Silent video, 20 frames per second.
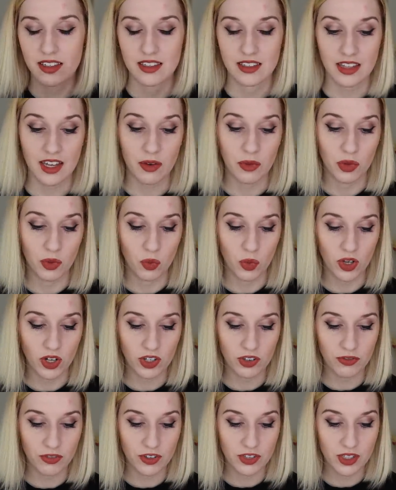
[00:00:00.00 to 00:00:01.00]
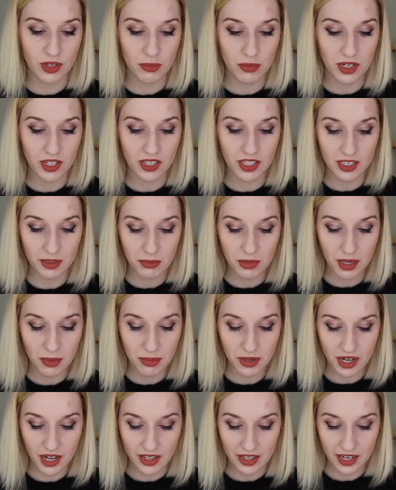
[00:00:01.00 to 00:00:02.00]
that would work for somebody like me,
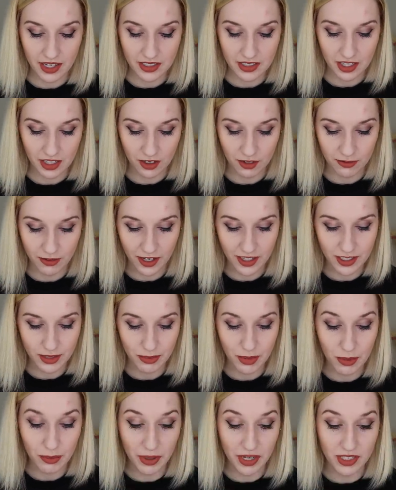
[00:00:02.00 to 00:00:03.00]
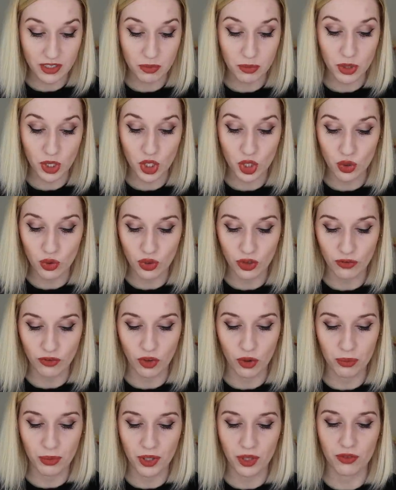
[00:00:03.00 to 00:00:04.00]
but that terrifies me. But it's
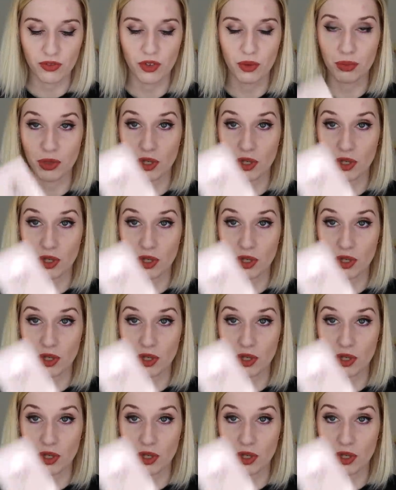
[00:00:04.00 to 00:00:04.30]
beautiful, beautiful,